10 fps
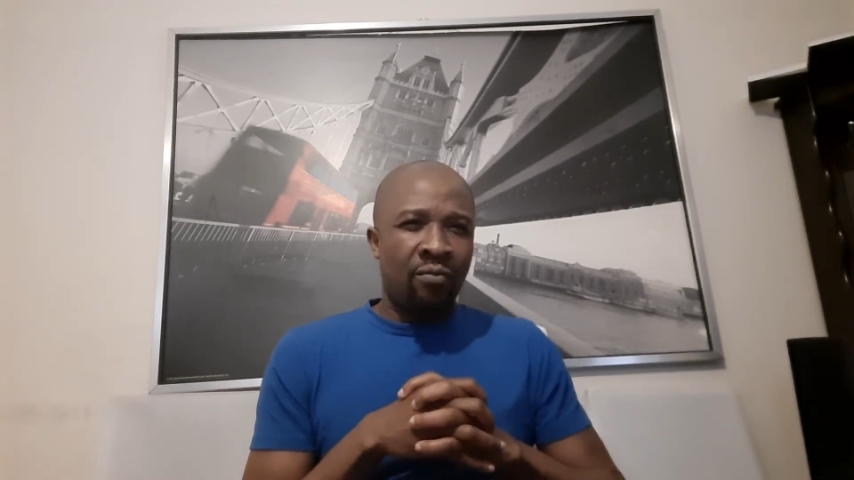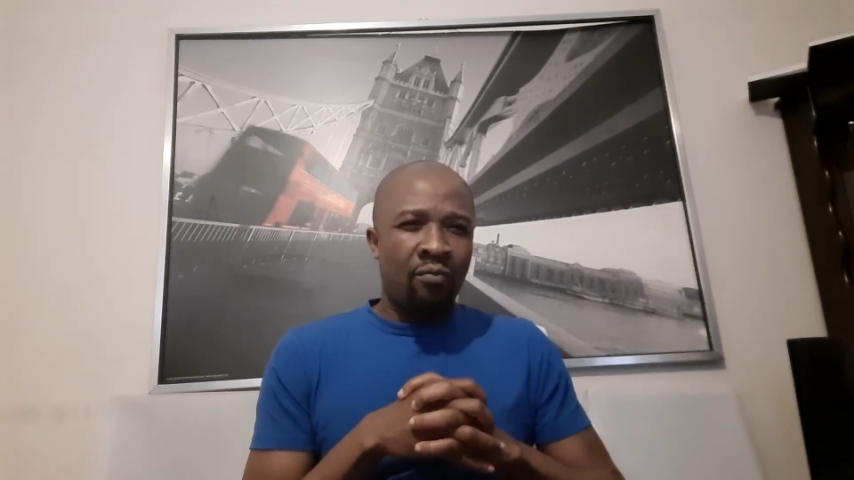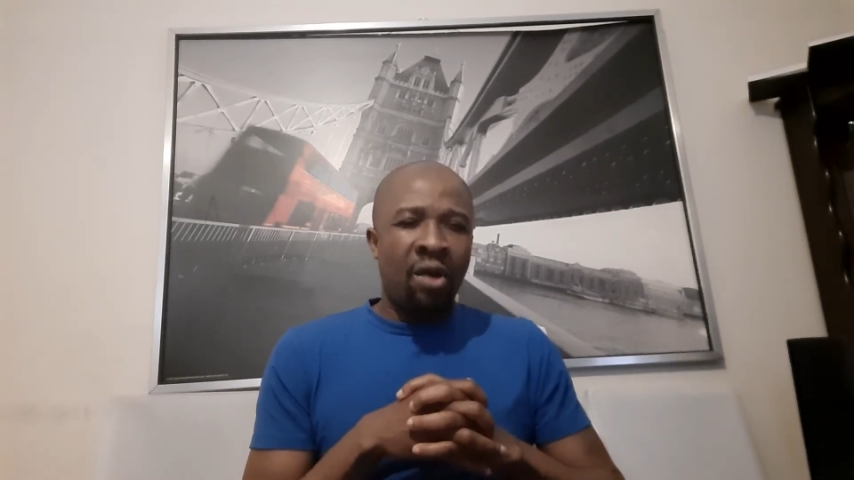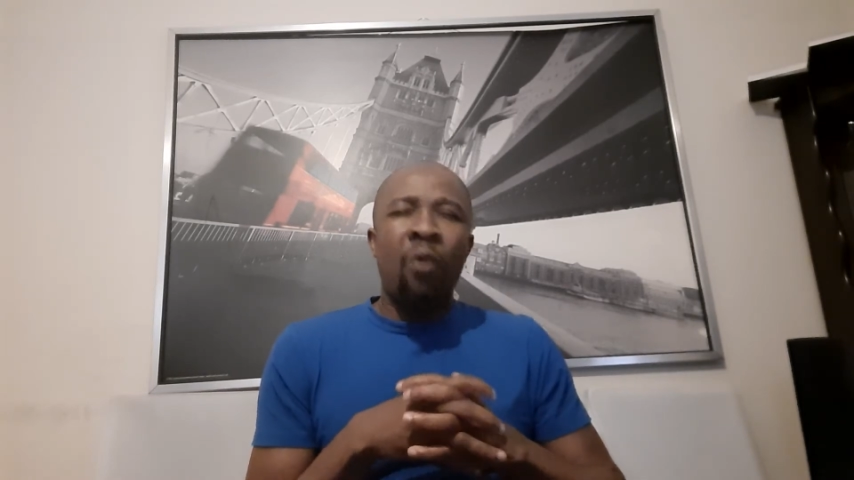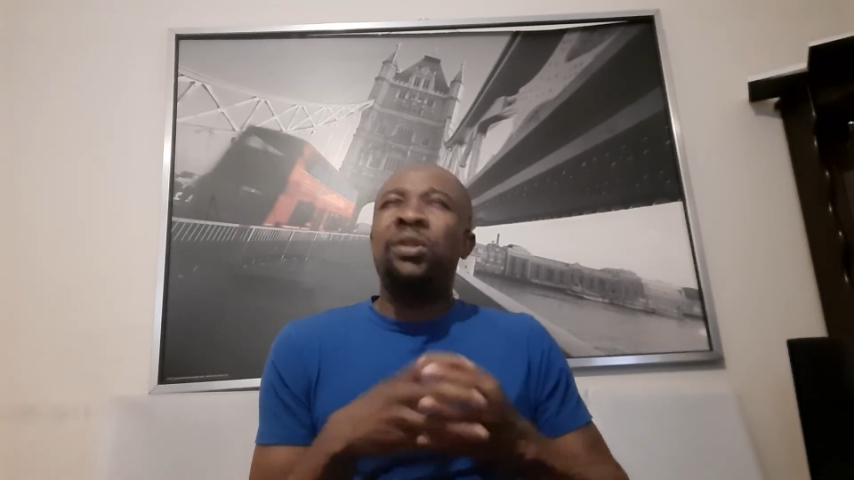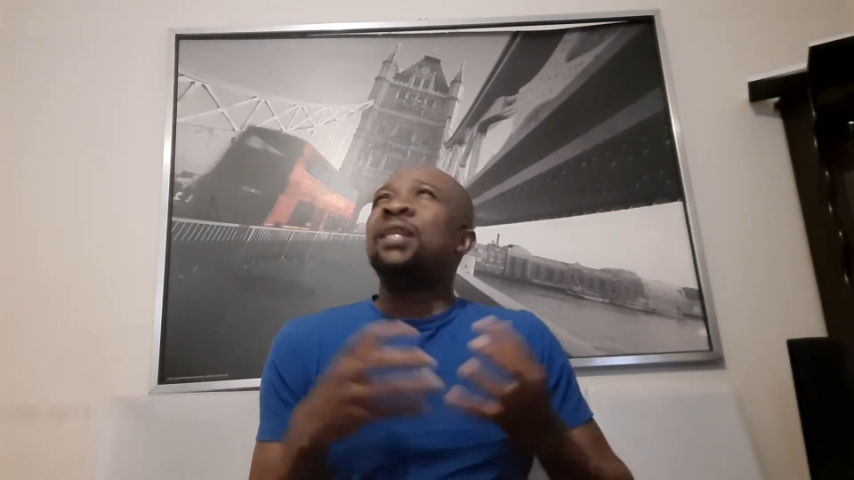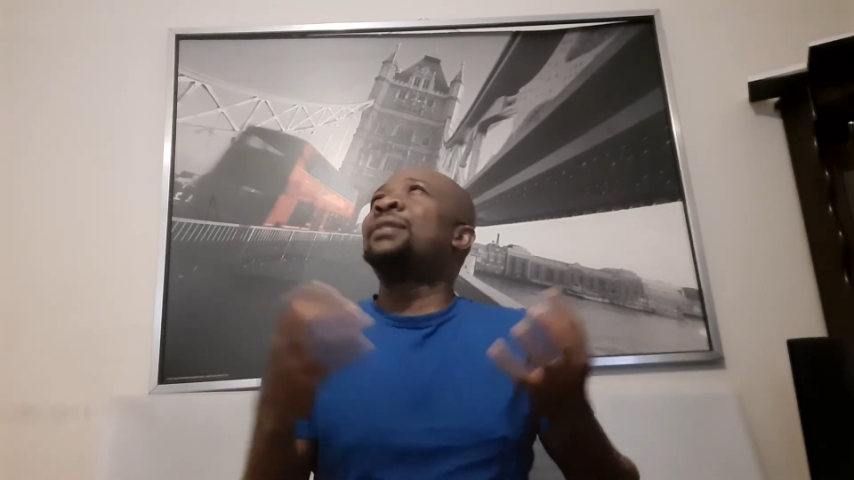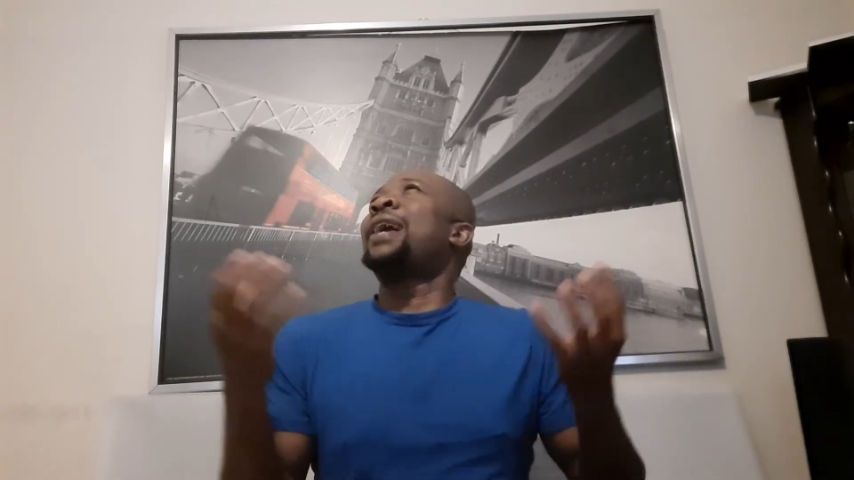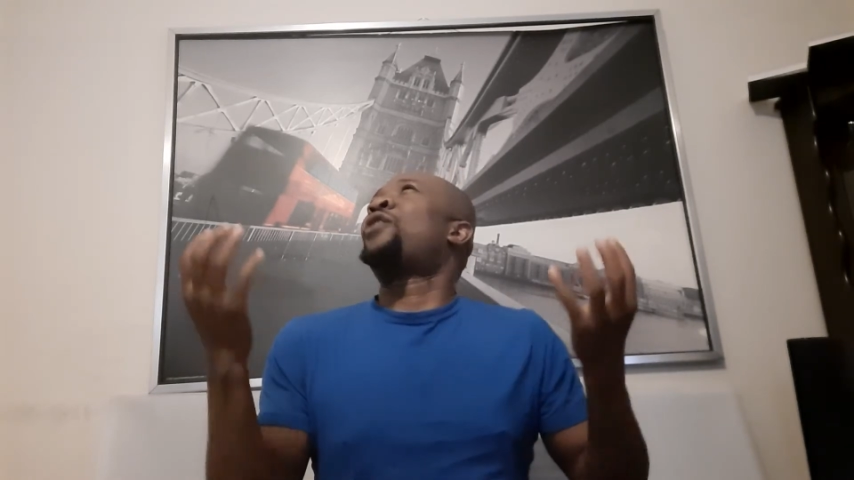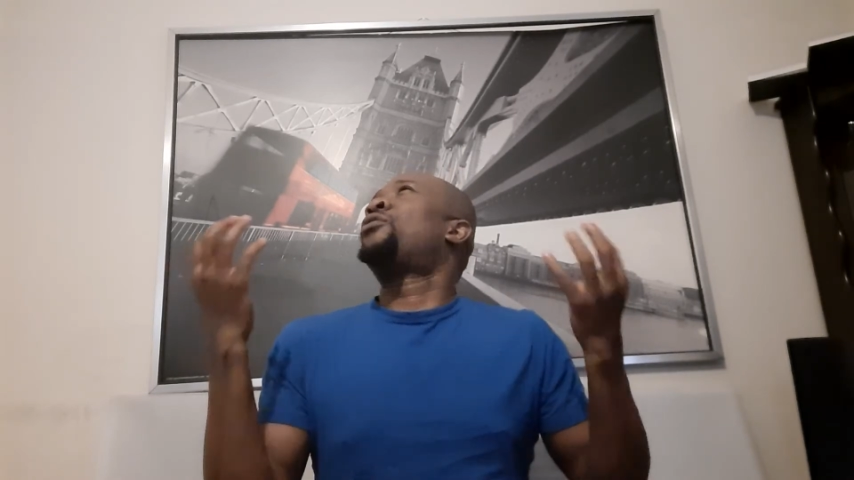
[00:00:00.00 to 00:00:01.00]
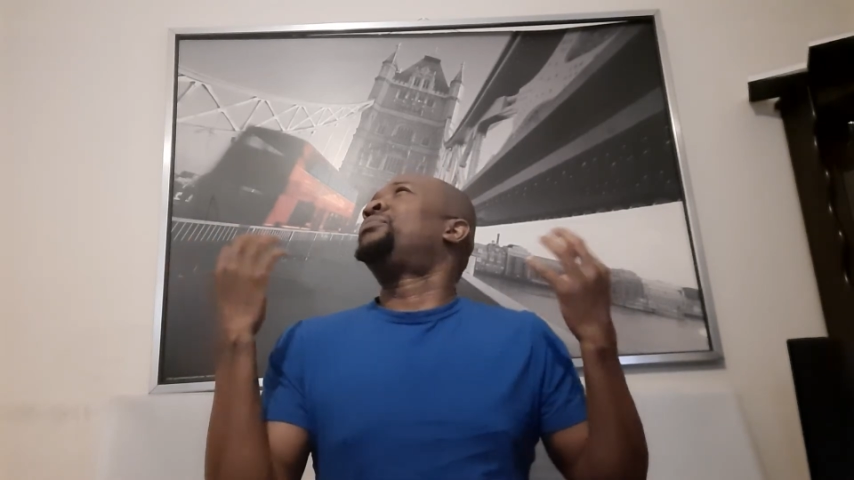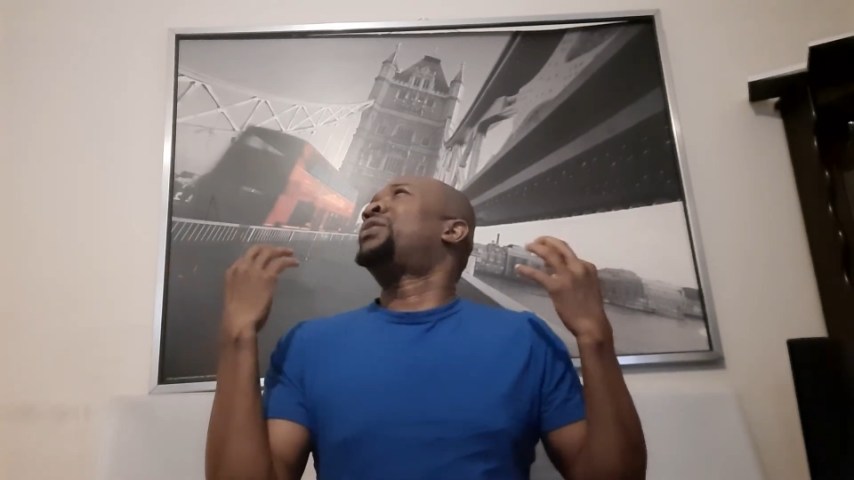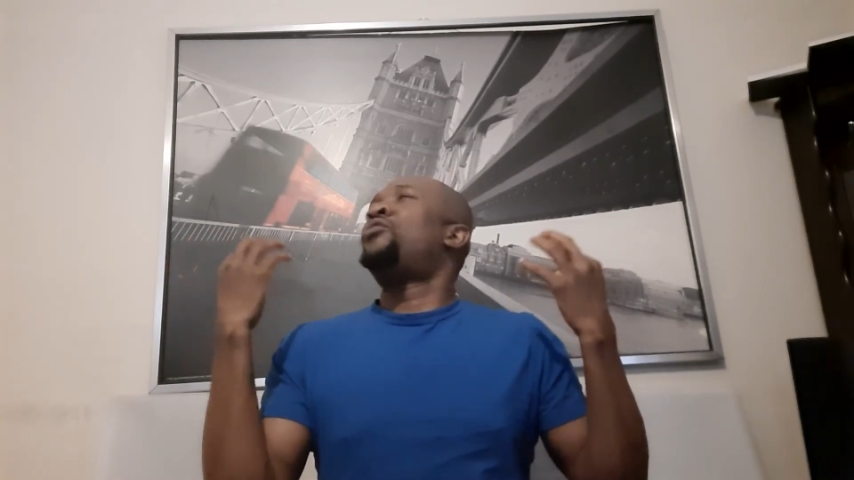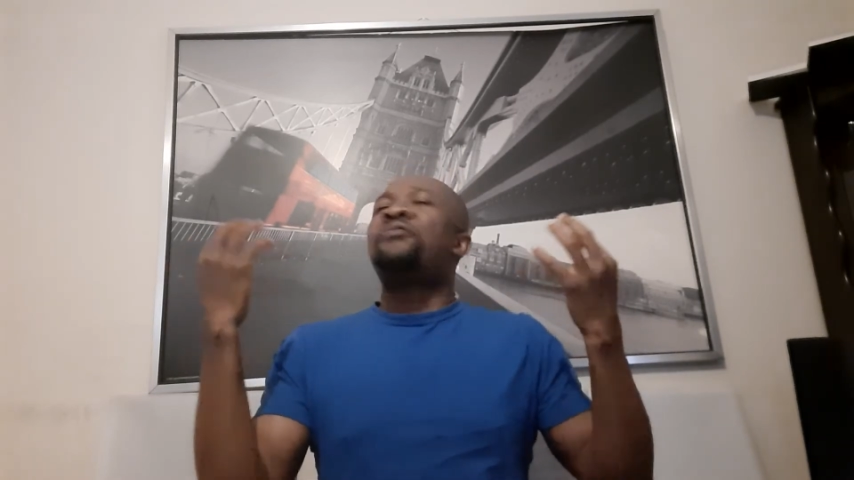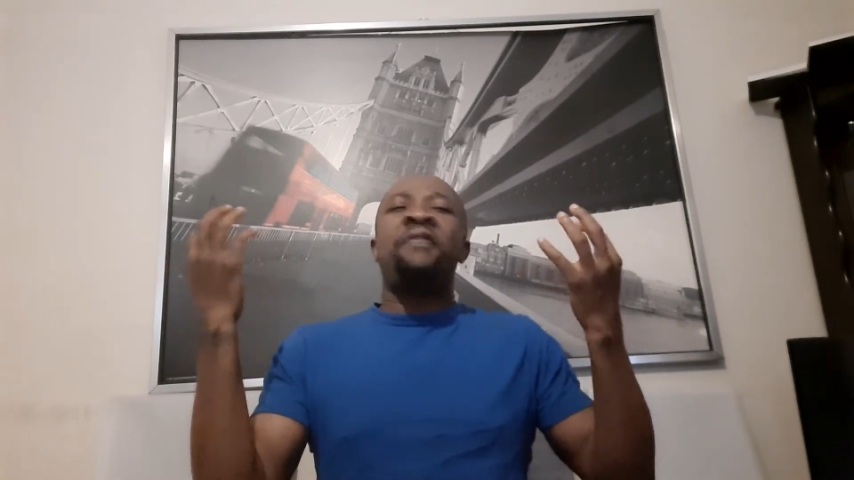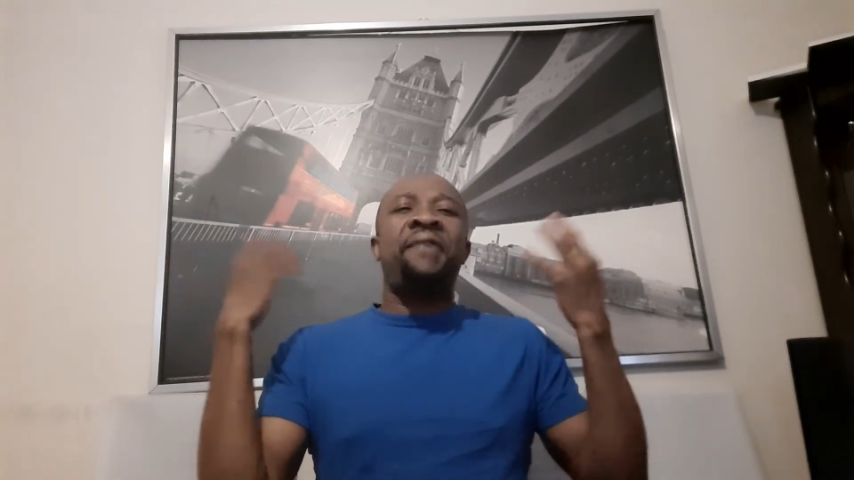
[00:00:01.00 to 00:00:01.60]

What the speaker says: Why didn't I come 300,